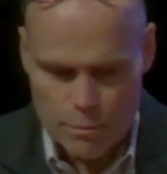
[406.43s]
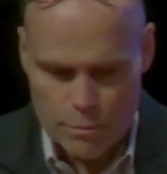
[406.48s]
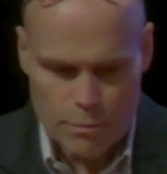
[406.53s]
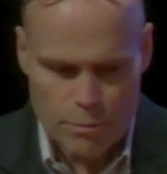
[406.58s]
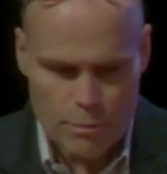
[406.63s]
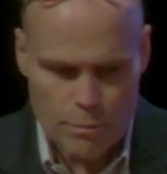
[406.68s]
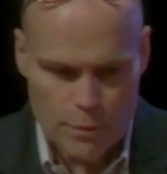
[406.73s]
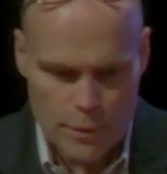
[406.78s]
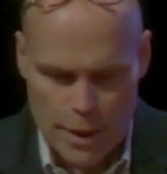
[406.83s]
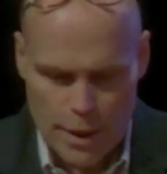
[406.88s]

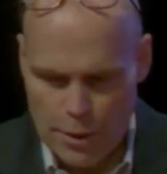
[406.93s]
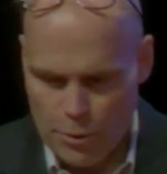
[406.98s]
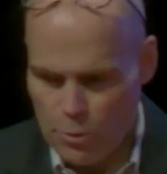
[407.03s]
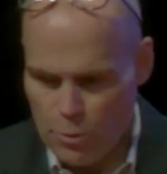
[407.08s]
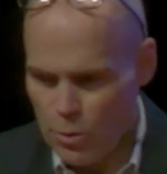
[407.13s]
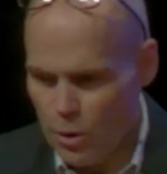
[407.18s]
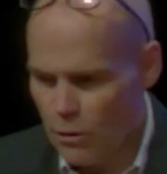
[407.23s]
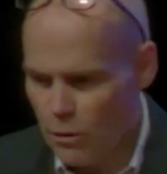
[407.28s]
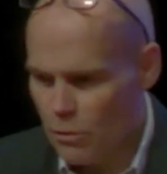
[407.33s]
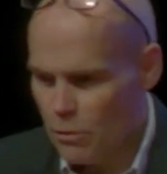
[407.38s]
K through
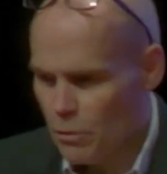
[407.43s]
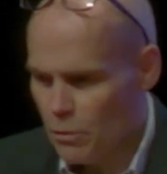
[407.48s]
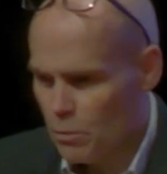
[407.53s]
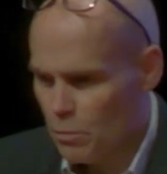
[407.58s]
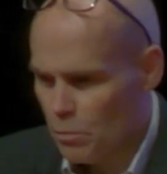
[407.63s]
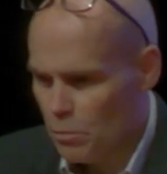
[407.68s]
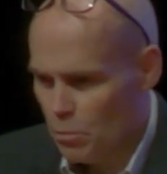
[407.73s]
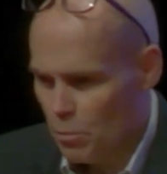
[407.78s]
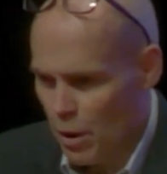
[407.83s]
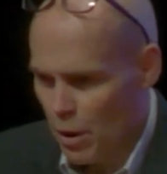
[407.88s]
12
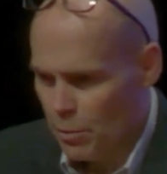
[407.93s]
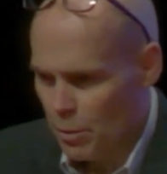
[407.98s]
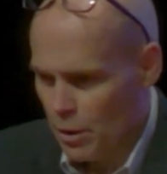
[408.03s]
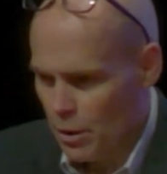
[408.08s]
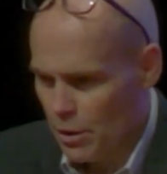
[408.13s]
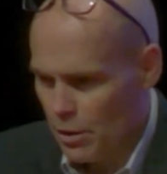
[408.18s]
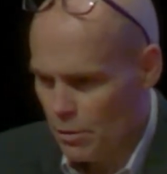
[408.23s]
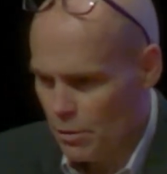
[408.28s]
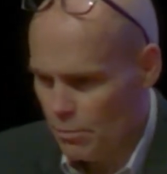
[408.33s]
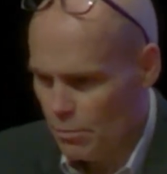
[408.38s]

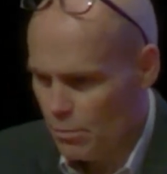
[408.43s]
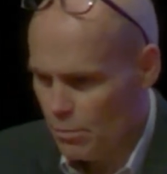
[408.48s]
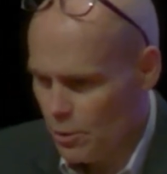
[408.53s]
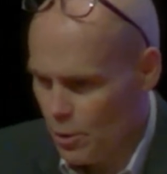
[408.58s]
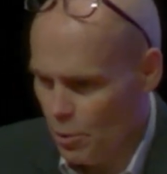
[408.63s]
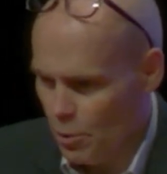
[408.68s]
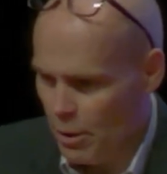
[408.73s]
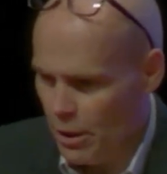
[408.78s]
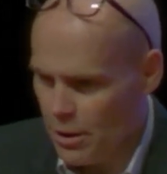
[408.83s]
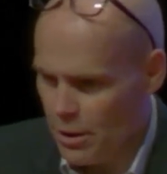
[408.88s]
population. 2
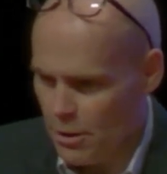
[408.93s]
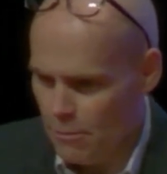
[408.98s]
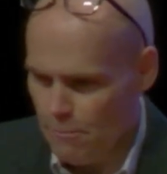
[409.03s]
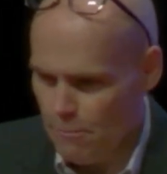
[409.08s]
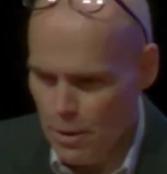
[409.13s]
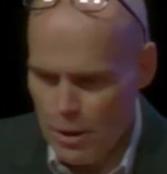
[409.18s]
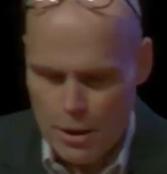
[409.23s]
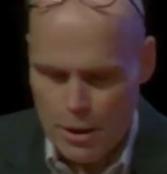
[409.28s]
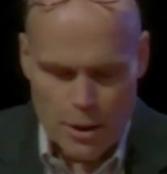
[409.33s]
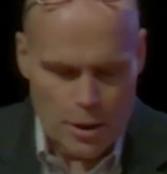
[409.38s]
minutes?
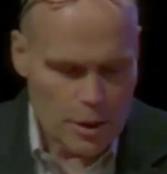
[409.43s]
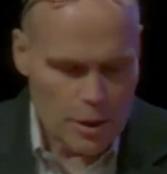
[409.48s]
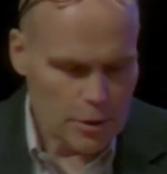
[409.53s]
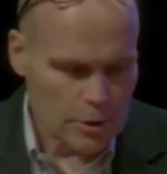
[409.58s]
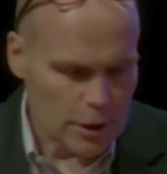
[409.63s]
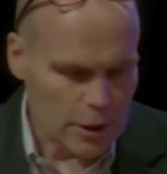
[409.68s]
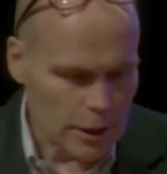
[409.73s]
Okay.